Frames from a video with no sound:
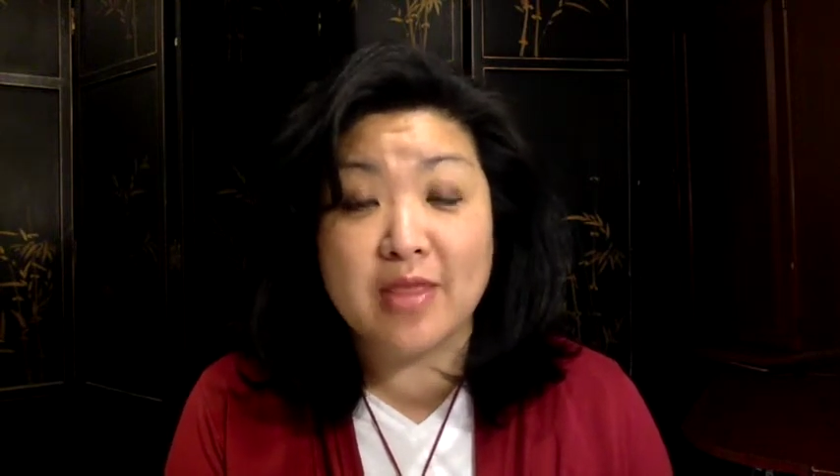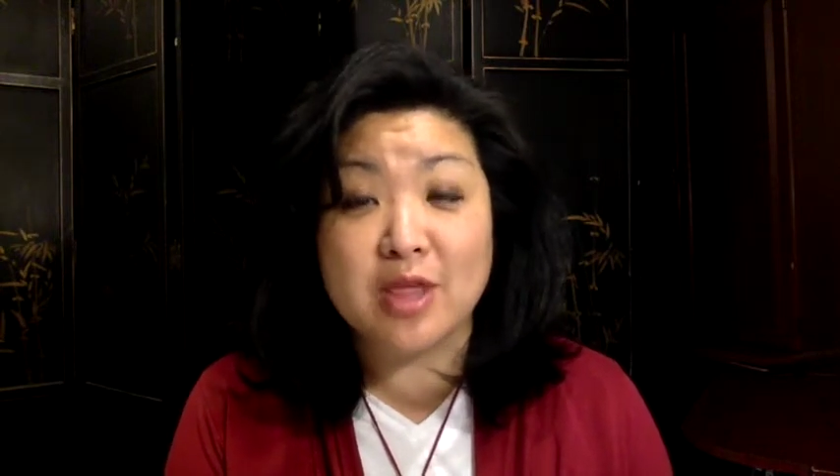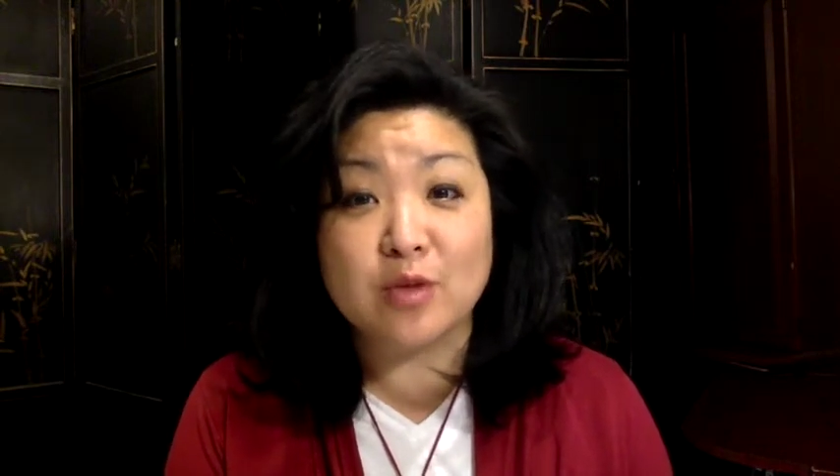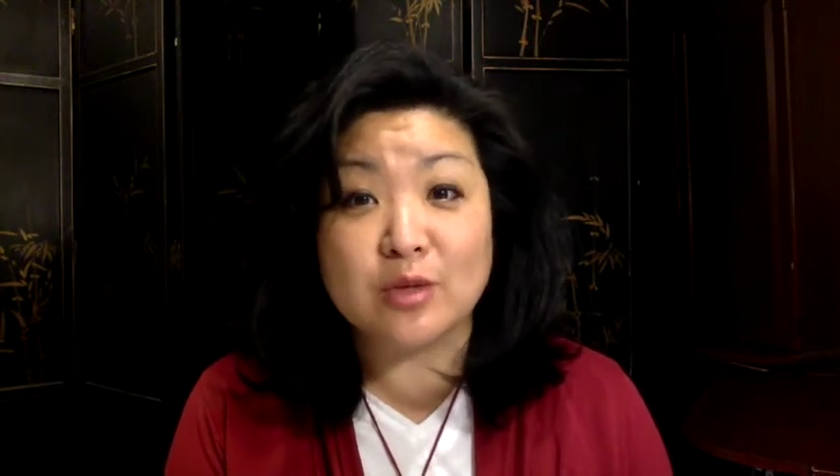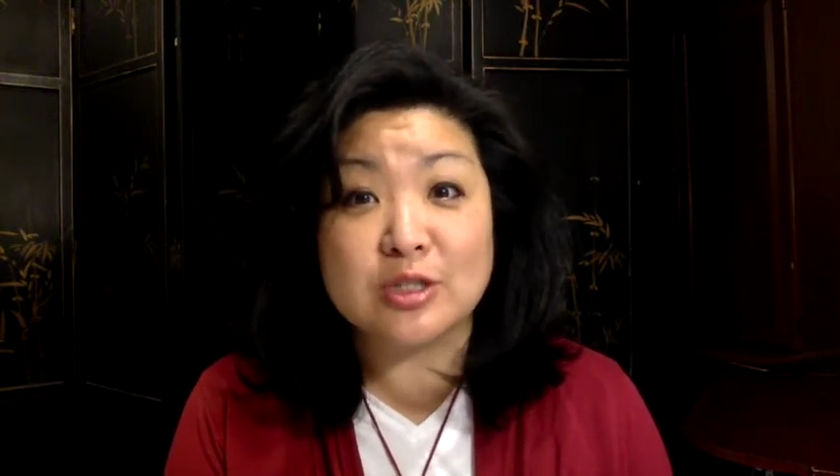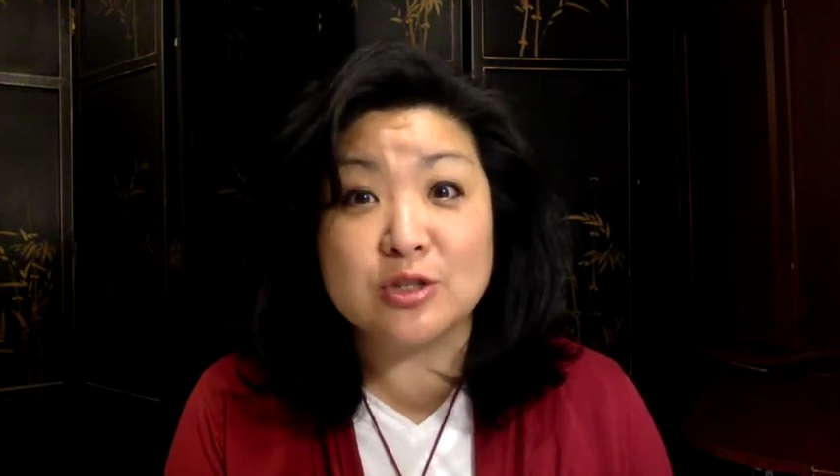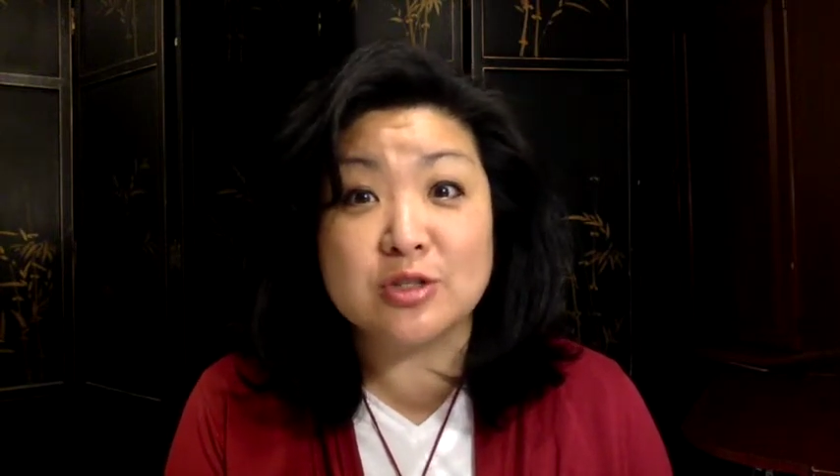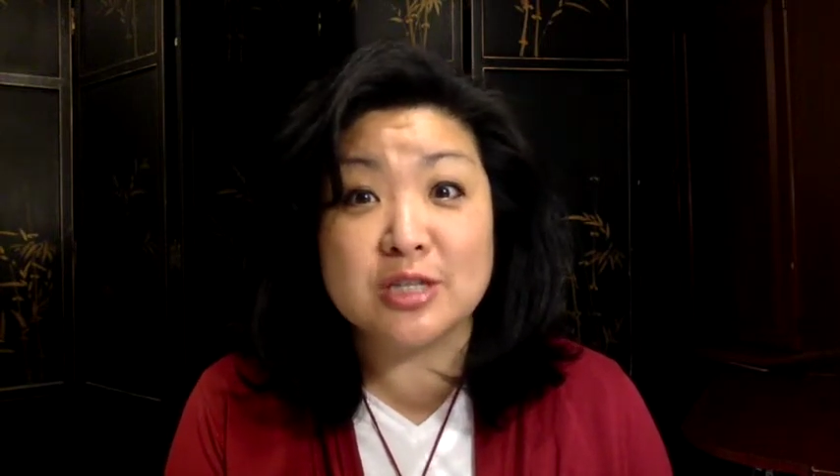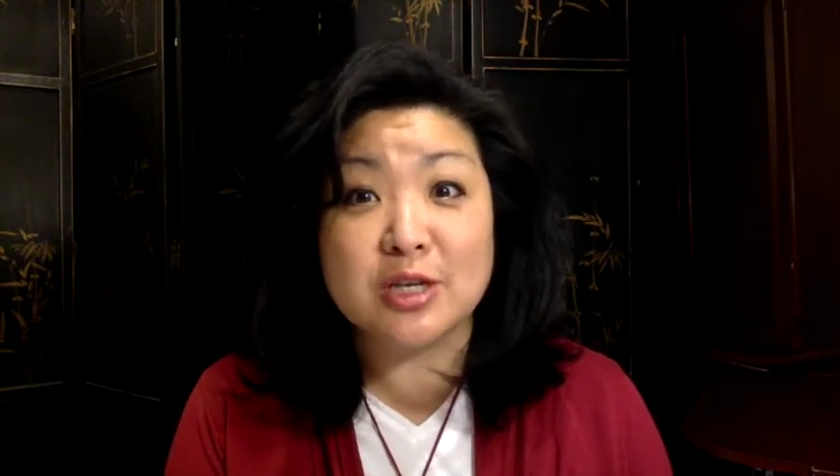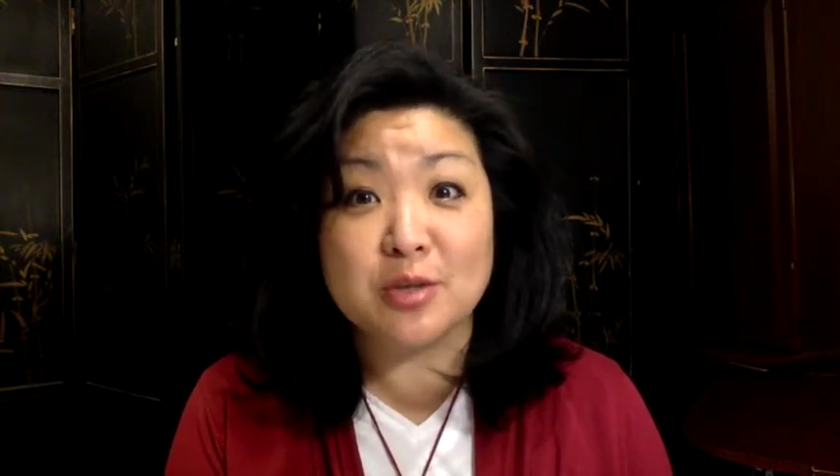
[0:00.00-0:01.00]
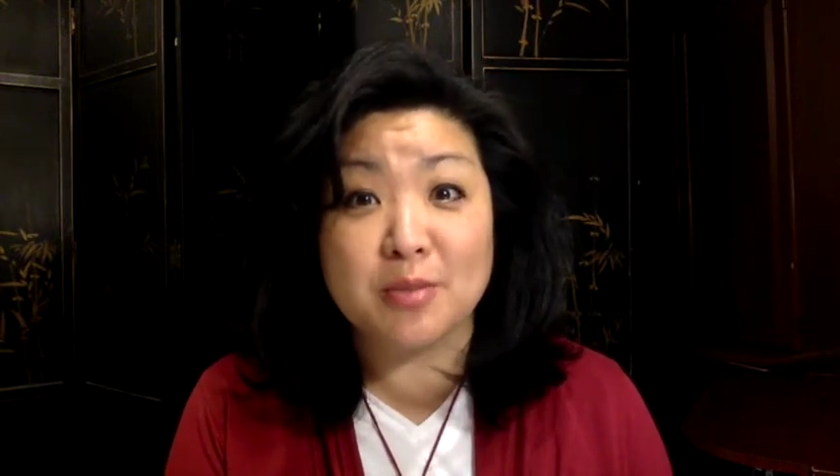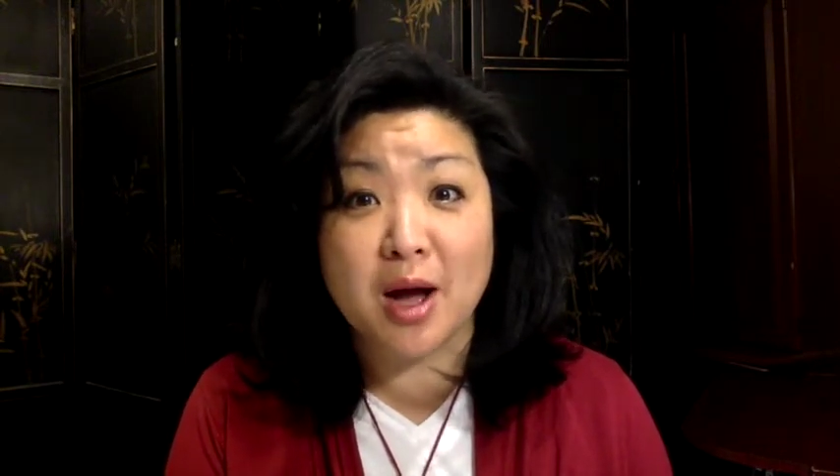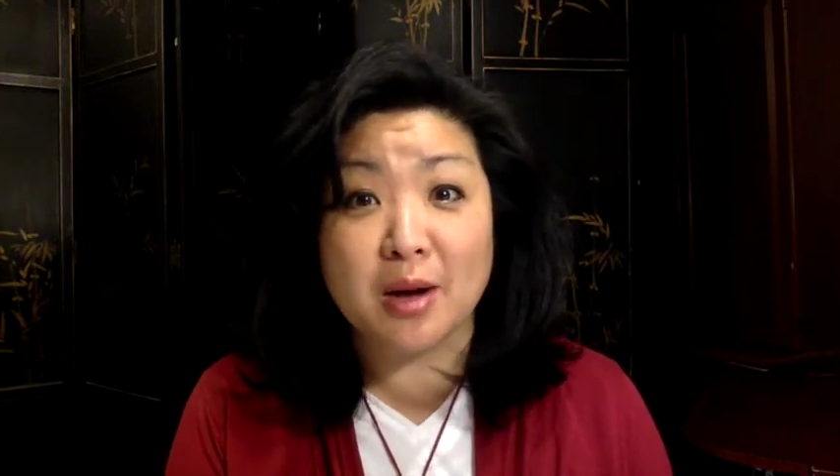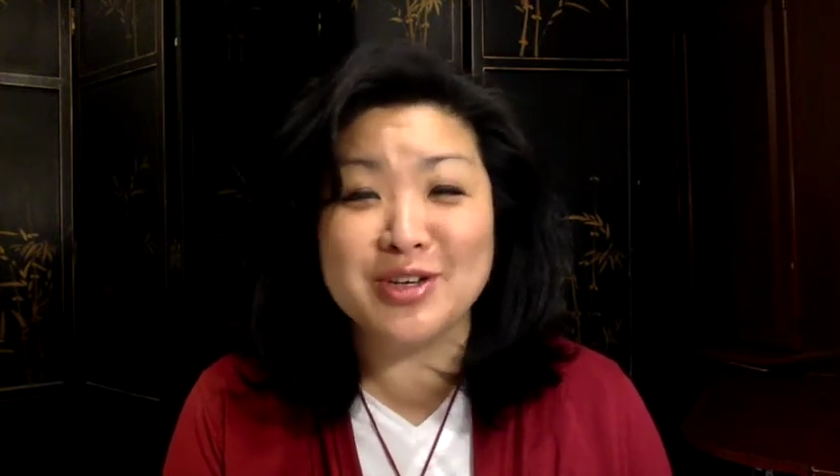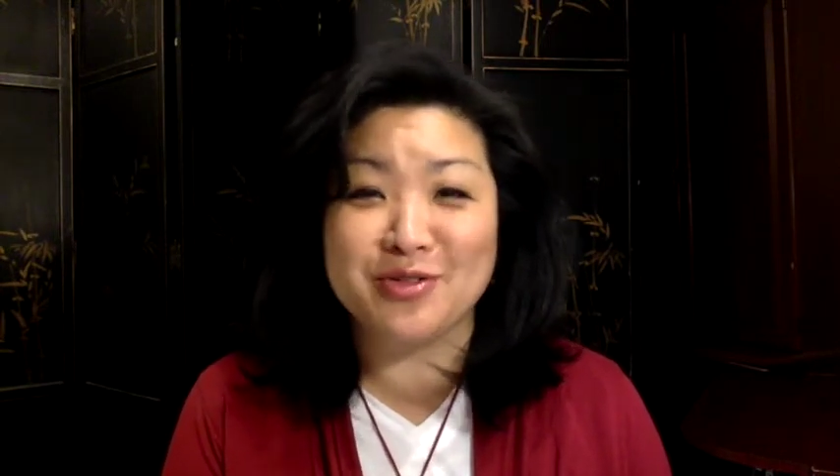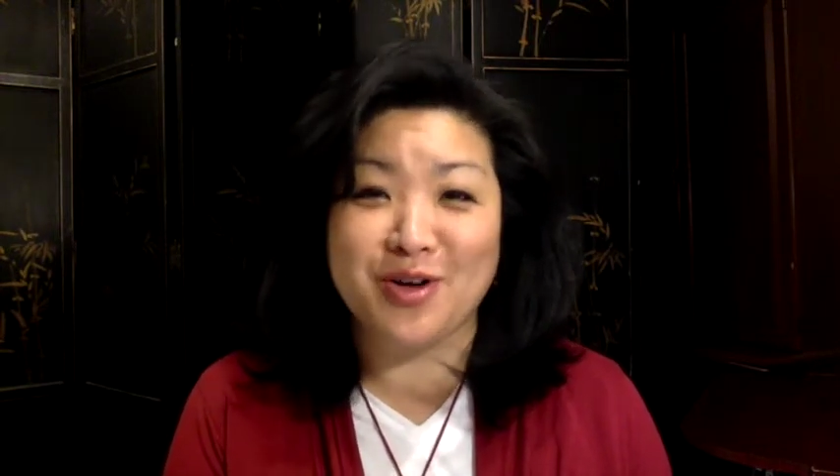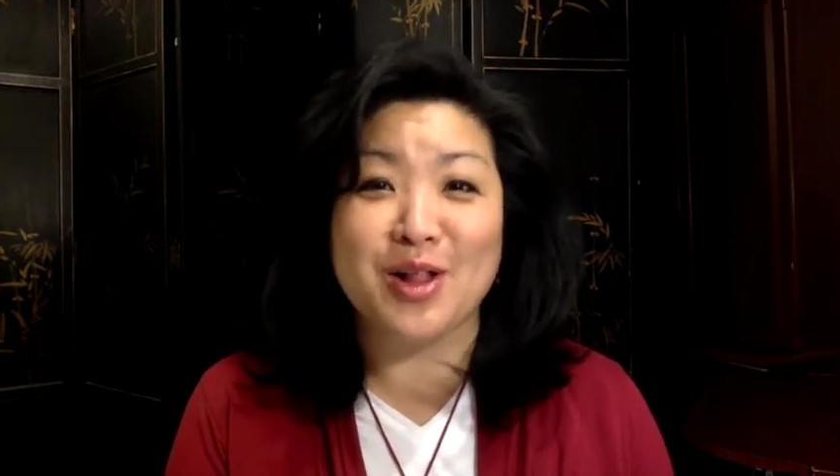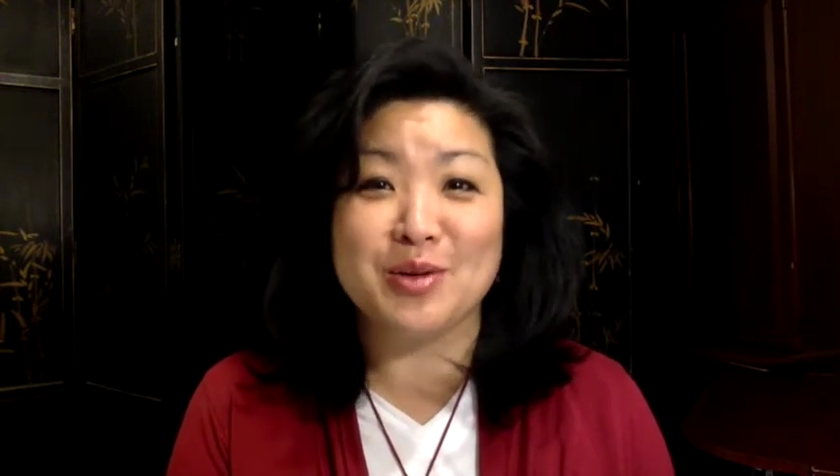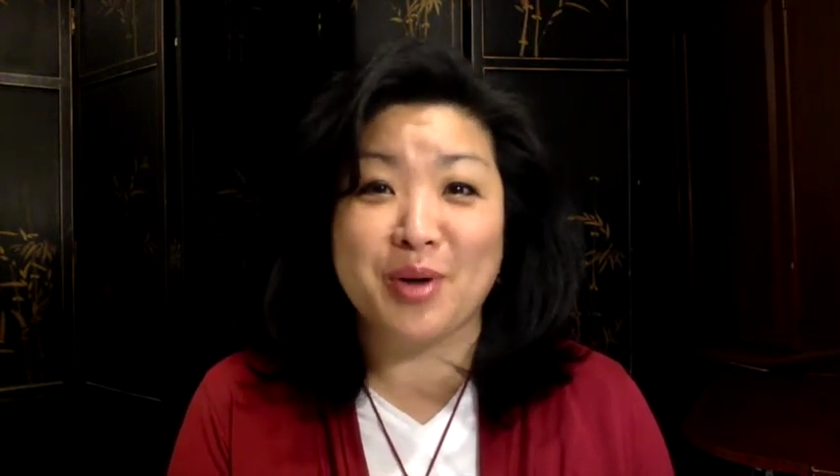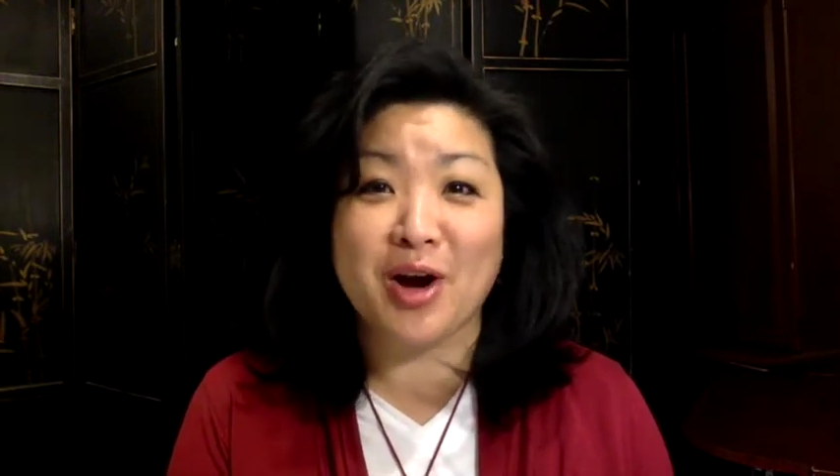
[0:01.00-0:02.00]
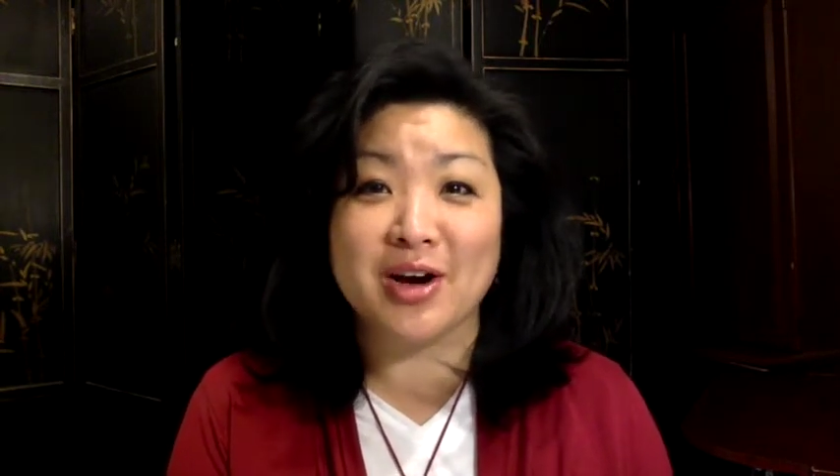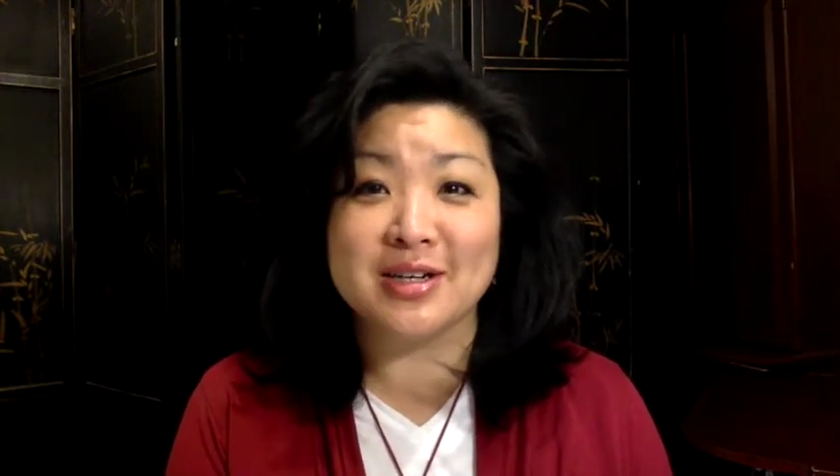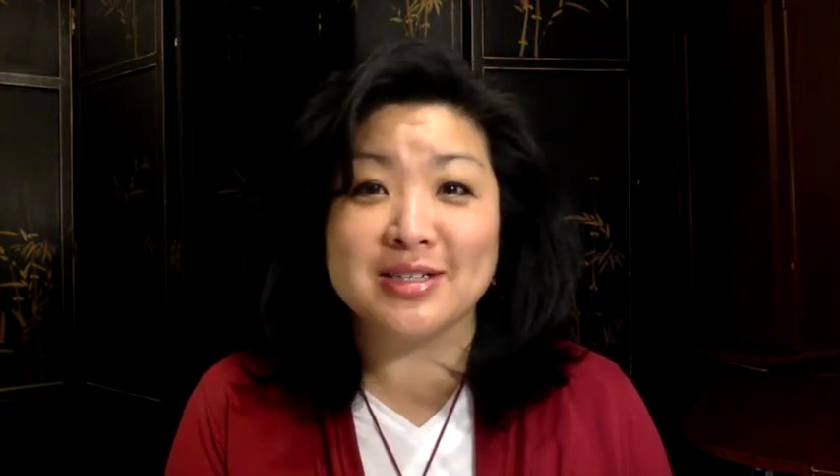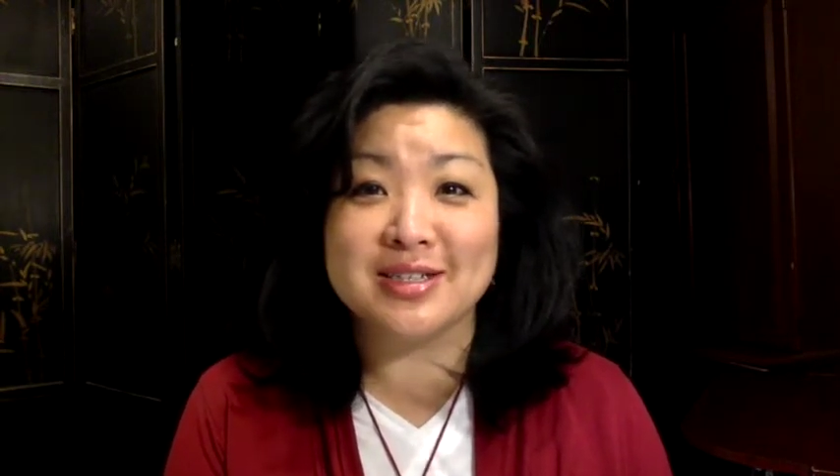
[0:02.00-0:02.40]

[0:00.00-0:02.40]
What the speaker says: And then once you see your mom, you fall apart